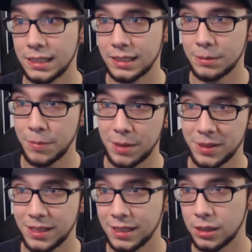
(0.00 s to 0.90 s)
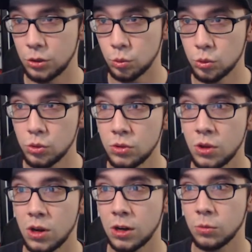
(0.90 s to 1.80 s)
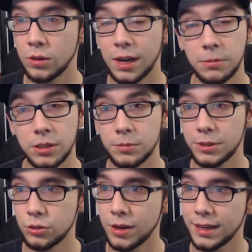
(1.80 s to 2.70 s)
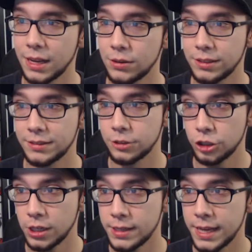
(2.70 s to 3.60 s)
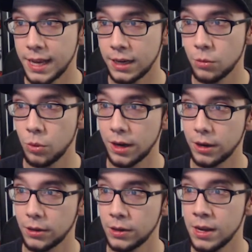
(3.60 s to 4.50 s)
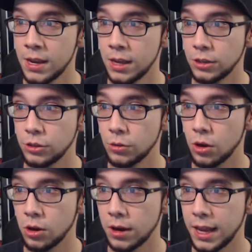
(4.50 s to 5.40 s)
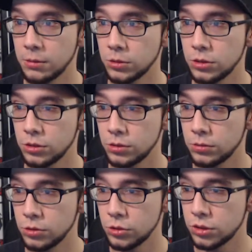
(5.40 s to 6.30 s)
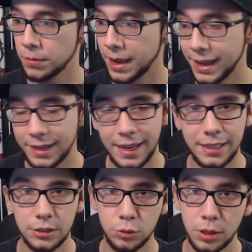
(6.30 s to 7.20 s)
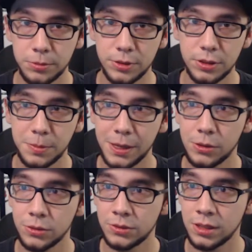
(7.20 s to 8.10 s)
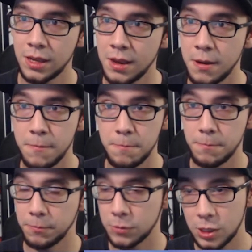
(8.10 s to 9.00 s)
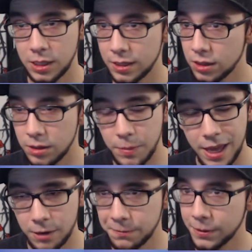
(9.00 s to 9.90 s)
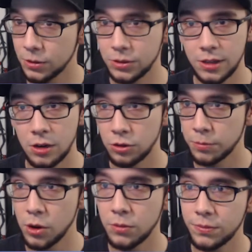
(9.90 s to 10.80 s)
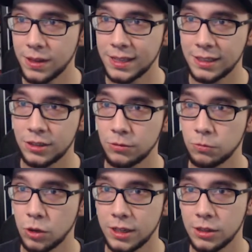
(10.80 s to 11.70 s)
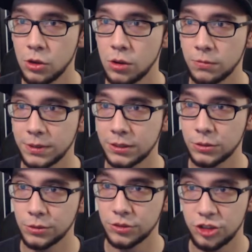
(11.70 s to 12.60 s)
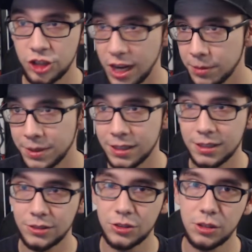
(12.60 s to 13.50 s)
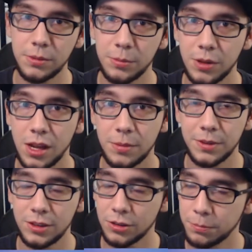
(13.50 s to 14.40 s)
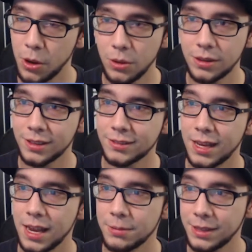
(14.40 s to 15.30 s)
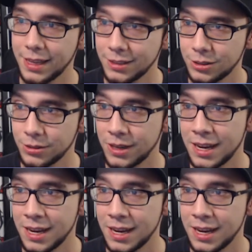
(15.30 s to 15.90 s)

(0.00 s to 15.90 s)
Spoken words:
maybe a Gruul, or what I'm going to be trying out is a Jund deck where you are able to use some hand hate disruption spells, clear the battlefield, you're both like running low on resource, jamming a Consuming Blob, and if your opponent doesn't have the answer,